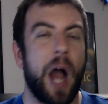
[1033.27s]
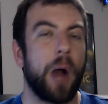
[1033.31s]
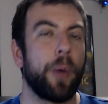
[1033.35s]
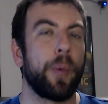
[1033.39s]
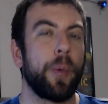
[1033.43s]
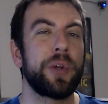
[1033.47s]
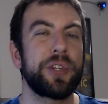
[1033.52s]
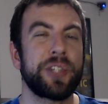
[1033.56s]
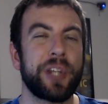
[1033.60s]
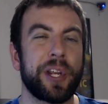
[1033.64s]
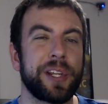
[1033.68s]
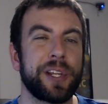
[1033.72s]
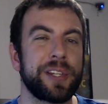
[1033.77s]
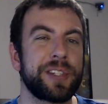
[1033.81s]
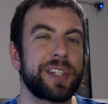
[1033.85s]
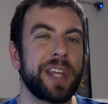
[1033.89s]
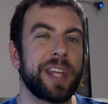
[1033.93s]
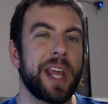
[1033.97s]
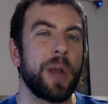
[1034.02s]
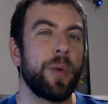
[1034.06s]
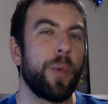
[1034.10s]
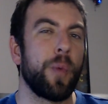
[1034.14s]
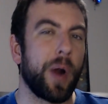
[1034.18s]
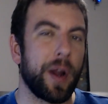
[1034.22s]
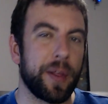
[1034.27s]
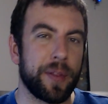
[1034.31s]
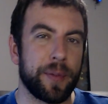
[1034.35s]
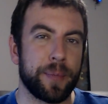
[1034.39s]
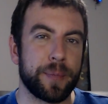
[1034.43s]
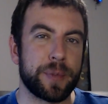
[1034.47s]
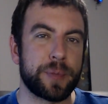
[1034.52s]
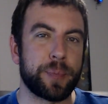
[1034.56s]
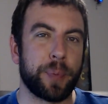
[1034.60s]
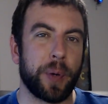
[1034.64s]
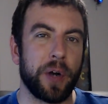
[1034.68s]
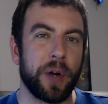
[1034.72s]
I wish I could say one of
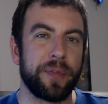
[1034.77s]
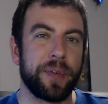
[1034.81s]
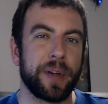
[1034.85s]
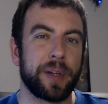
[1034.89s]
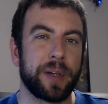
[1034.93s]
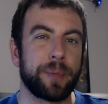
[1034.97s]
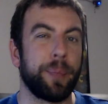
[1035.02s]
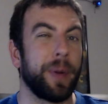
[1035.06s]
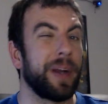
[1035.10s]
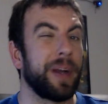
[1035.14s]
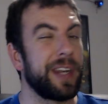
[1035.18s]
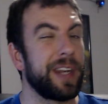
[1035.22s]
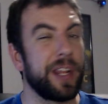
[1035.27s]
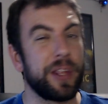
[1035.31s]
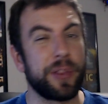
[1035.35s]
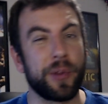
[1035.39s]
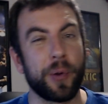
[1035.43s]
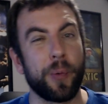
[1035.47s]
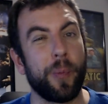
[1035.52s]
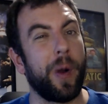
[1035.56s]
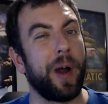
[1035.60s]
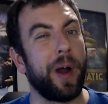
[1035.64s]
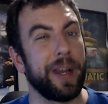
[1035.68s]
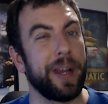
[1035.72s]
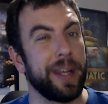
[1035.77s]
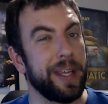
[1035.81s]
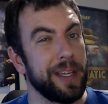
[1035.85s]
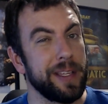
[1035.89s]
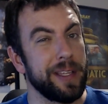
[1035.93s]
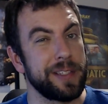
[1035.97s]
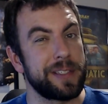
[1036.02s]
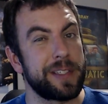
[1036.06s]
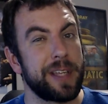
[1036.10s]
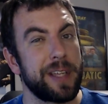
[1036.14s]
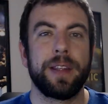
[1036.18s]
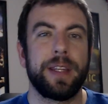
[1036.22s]
them is perfect, but neither one
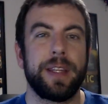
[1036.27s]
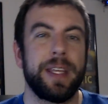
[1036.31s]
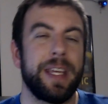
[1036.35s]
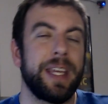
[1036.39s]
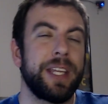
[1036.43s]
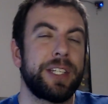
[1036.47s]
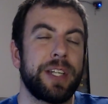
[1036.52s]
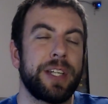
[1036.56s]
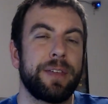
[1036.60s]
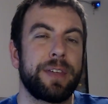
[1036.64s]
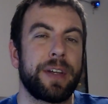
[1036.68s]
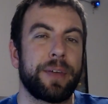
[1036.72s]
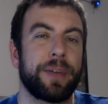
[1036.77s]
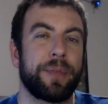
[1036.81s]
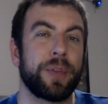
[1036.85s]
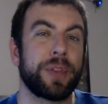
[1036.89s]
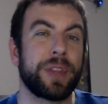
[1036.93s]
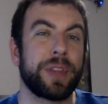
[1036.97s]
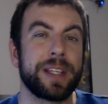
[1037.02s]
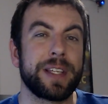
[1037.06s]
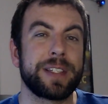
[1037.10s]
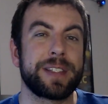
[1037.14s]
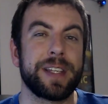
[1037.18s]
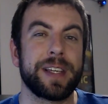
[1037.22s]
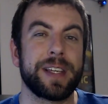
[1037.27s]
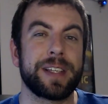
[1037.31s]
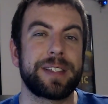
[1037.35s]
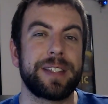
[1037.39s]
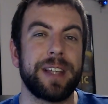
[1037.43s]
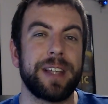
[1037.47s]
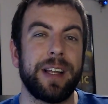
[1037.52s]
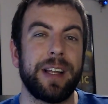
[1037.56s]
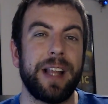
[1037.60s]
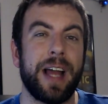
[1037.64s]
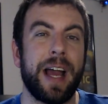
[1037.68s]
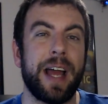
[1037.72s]
is. They each have different things they
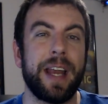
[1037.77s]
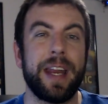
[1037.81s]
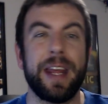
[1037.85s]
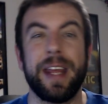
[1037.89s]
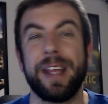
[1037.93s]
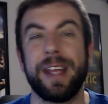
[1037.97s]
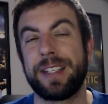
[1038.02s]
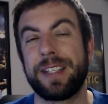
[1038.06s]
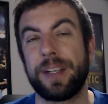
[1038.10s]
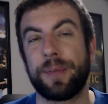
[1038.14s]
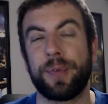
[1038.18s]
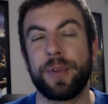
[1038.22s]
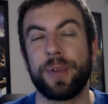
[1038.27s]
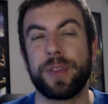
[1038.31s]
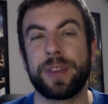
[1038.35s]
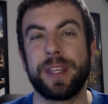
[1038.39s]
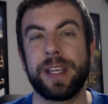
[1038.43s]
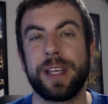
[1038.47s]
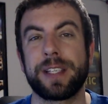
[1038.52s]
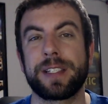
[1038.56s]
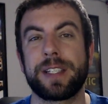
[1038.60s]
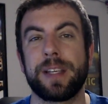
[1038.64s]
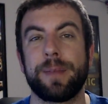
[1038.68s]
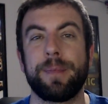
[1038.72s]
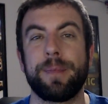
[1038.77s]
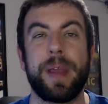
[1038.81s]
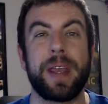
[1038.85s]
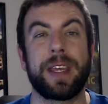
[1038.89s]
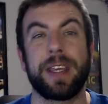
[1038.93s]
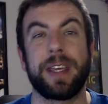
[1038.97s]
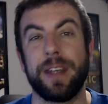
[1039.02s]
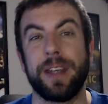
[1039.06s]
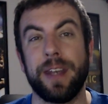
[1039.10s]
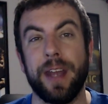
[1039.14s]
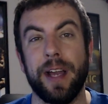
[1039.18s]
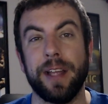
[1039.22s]
excel at and different things that
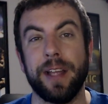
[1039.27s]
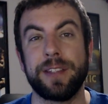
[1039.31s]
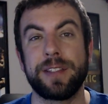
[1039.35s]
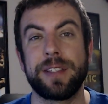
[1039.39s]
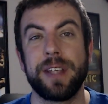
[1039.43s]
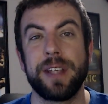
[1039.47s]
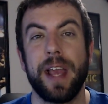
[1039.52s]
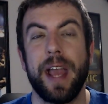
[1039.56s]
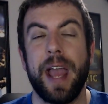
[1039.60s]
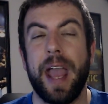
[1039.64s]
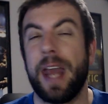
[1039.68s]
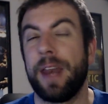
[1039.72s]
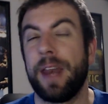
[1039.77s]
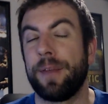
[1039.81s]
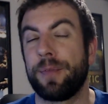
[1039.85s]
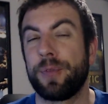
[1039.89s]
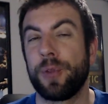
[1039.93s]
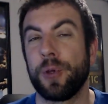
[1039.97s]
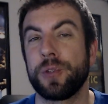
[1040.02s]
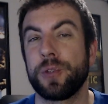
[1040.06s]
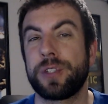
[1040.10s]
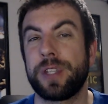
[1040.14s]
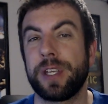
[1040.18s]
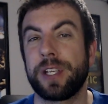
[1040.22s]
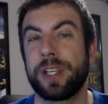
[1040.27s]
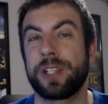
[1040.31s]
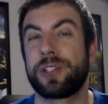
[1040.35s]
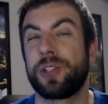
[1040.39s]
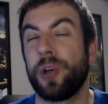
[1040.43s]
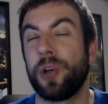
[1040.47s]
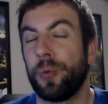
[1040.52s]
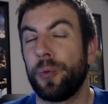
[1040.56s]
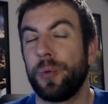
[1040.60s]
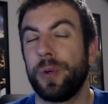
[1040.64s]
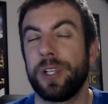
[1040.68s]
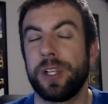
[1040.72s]
make you nuts. And if those things
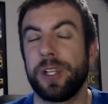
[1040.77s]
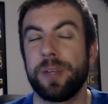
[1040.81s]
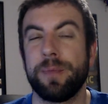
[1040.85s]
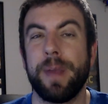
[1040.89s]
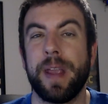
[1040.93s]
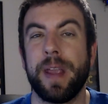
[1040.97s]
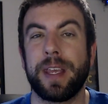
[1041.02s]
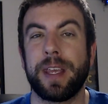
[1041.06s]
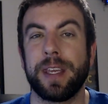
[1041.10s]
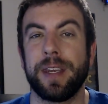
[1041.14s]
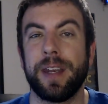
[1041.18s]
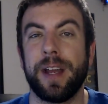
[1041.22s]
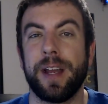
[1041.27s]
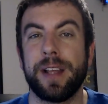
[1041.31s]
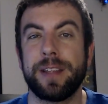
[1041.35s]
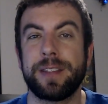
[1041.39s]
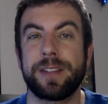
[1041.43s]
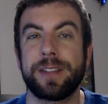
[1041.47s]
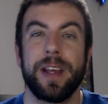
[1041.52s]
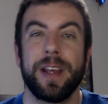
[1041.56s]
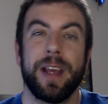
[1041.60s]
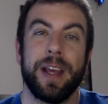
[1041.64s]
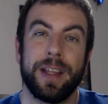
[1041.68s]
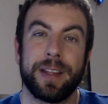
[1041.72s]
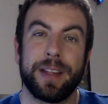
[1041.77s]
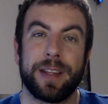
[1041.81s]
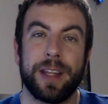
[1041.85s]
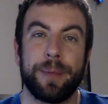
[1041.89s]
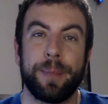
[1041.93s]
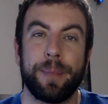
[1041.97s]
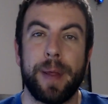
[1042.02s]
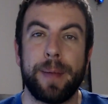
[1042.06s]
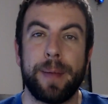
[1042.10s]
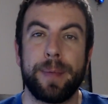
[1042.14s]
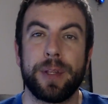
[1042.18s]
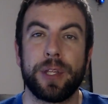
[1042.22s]
don't really make you nuts,
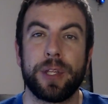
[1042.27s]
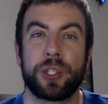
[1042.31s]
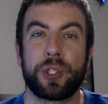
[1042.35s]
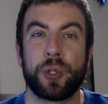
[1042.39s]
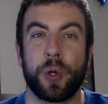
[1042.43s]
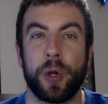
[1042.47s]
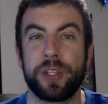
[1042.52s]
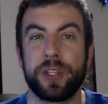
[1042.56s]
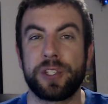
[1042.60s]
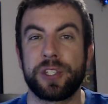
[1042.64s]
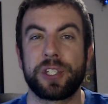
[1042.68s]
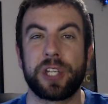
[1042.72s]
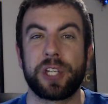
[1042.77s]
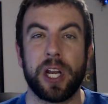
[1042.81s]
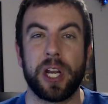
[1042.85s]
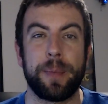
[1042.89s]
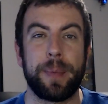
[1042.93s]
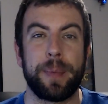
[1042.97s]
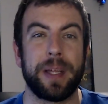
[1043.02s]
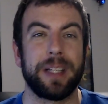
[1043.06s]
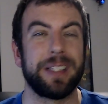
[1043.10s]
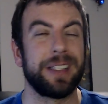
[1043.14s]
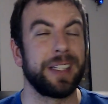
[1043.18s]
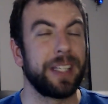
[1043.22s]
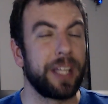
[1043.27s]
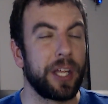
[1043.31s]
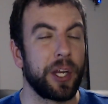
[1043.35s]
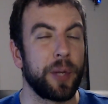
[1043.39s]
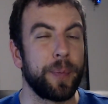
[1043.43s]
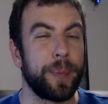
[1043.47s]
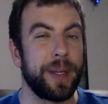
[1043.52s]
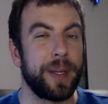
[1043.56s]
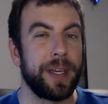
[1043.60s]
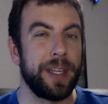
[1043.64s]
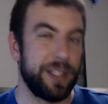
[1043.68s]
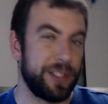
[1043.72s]
then maybe the choice is going to be a little
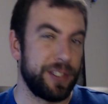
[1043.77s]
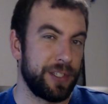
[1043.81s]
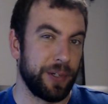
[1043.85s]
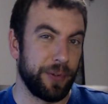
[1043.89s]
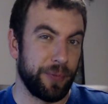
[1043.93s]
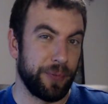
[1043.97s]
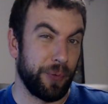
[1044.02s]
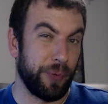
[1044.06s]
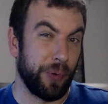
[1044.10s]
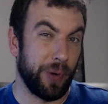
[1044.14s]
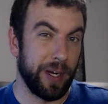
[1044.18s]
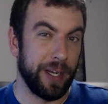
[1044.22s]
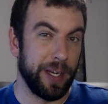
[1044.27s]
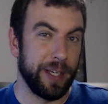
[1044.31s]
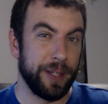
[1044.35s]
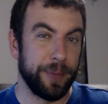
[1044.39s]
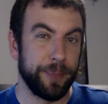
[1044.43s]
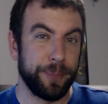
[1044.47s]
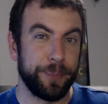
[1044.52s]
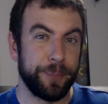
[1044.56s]
bit easier for you.